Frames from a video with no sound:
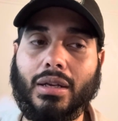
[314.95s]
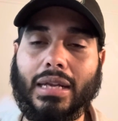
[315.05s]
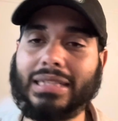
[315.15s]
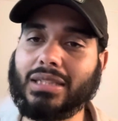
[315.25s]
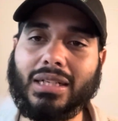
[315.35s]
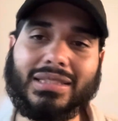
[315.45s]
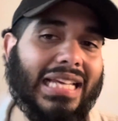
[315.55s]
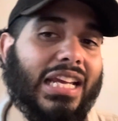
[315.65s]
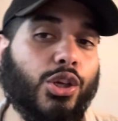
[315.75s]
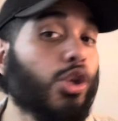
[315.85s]
it's going to
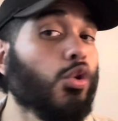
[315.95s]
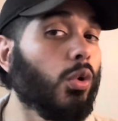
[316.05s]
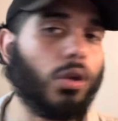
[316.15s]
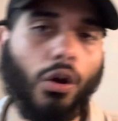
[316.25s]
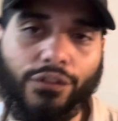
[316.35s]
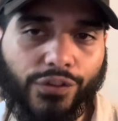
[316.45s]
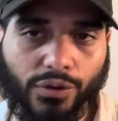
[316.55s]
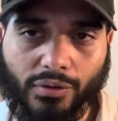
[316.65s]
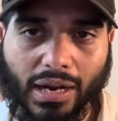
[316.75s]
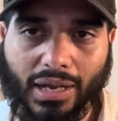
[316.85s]
take you along for
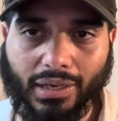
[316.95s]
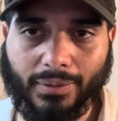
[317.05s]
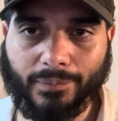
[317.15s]
the ride.